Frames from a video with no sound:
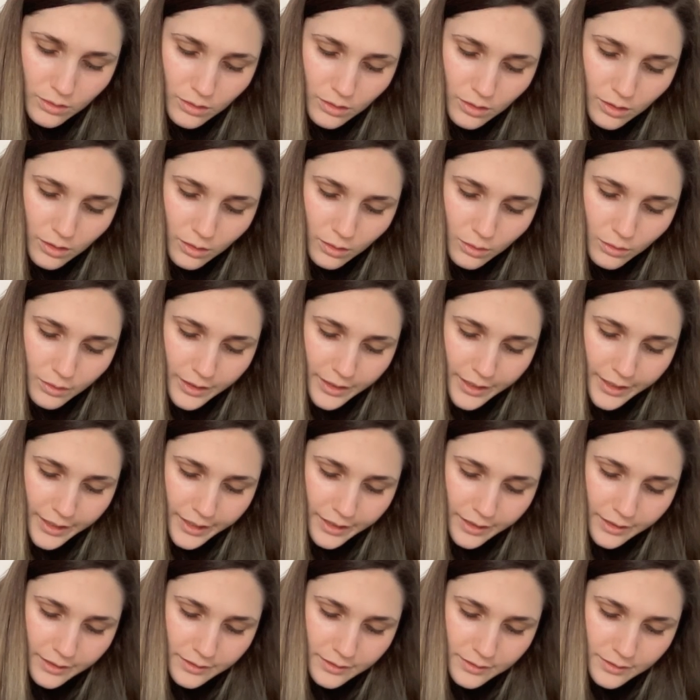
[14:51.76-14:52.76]

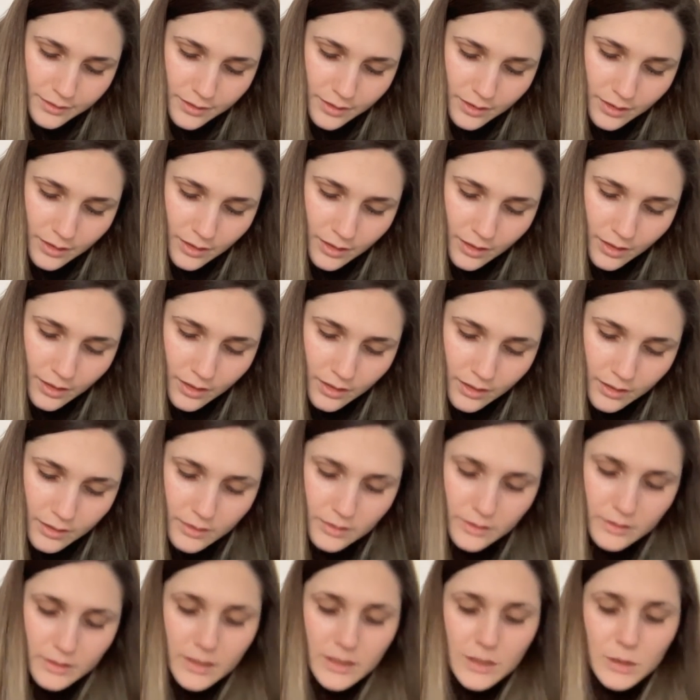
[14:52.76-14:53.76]
Okay,
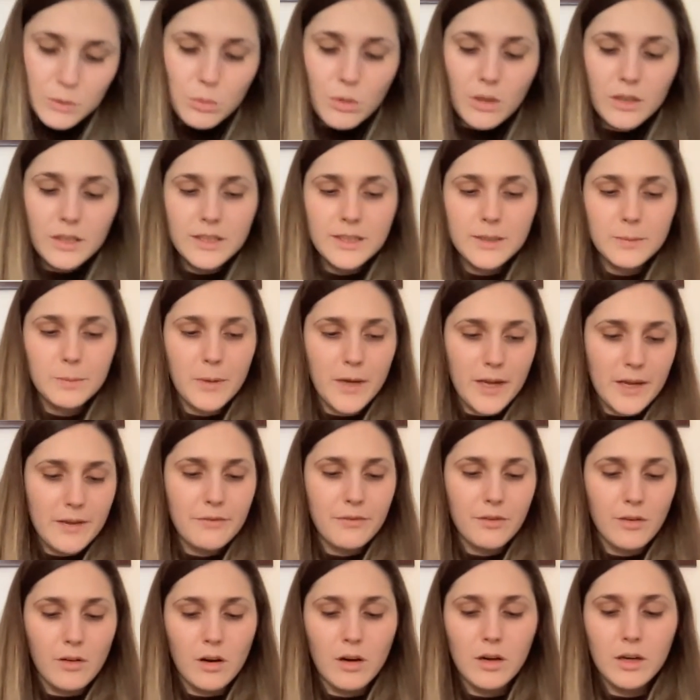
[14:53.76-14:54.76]
this one is by
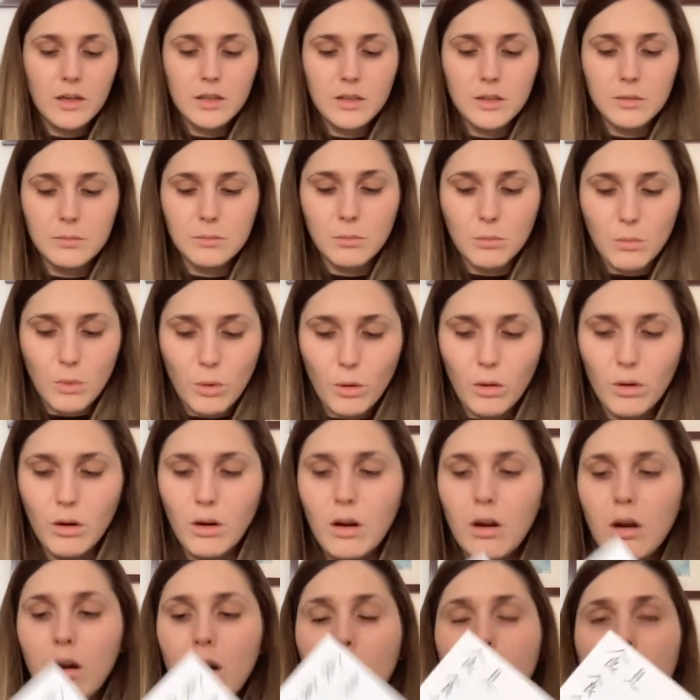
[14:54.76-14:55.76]
far the
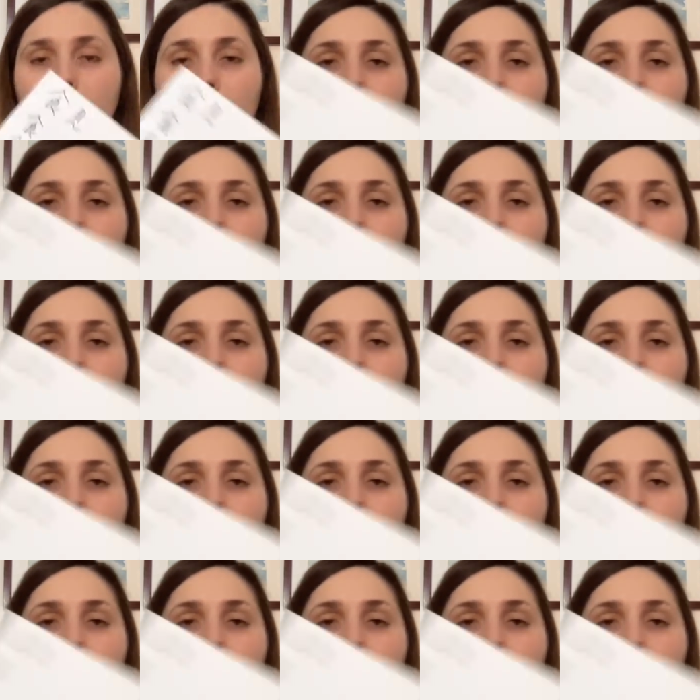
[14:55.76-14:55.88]
more